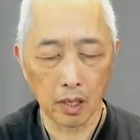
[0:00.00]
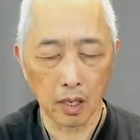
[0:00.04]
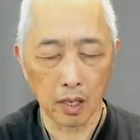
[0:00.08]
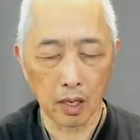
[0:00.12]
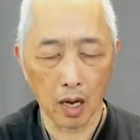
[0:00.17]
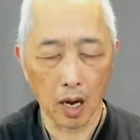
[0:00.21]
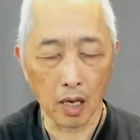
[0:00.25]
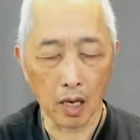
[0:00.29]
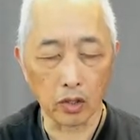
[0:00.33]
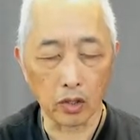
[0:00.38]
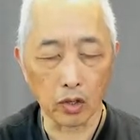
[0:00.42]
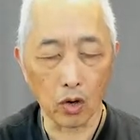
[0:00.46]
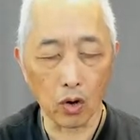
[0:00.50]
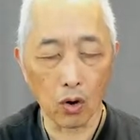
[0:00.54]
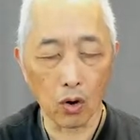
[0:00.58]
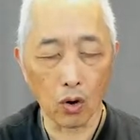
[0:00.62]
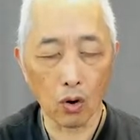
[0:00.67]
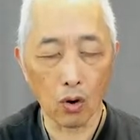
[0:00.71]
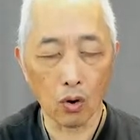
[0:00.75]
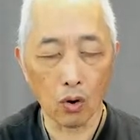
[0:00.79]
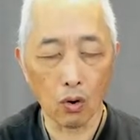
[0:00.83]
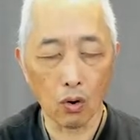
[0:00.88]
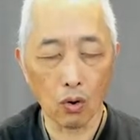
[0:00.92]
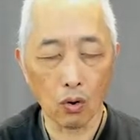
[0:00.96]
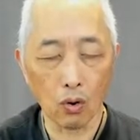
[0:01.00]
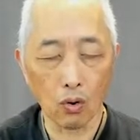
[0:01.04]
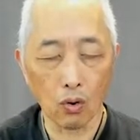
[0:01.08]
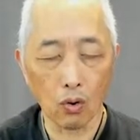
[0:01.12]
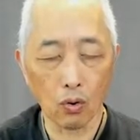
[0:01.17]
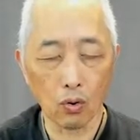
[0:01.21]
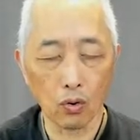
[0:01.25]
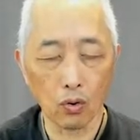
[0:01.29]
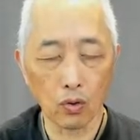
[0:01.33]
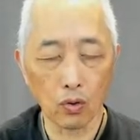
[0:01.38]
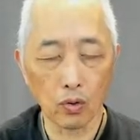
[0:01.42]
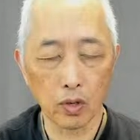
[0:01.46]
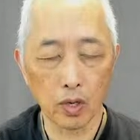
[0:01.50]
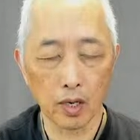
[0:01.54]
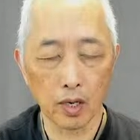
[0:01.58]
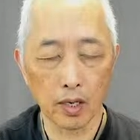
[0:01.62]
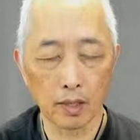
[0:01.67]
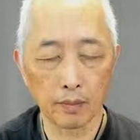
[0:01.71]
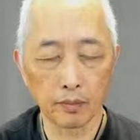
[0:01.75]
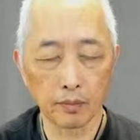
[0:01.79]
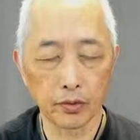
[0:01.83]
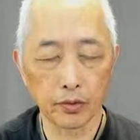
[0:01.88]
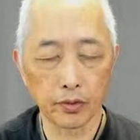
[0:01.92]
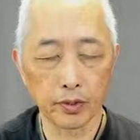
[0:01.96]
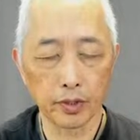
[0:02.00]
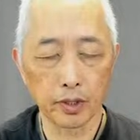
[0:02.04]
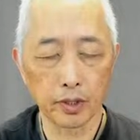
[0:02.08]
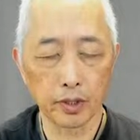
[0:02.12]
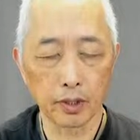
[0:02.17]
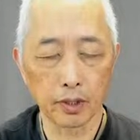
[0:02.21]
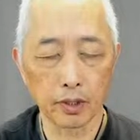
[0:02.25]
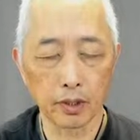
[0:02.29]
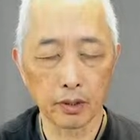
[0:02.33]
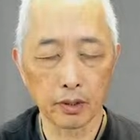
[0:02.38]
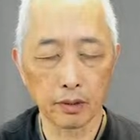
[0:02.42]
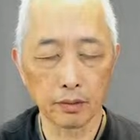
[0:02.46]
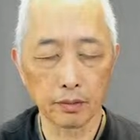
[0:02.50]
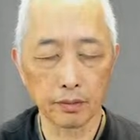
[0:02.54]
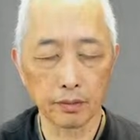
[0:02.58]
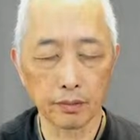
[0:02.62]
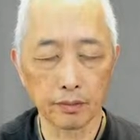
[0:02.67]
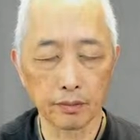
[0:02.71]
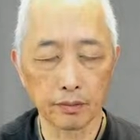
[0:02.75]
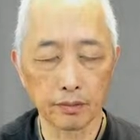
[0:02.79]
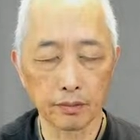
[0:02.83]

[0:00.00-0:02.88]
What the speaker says: I know I'm breathing in.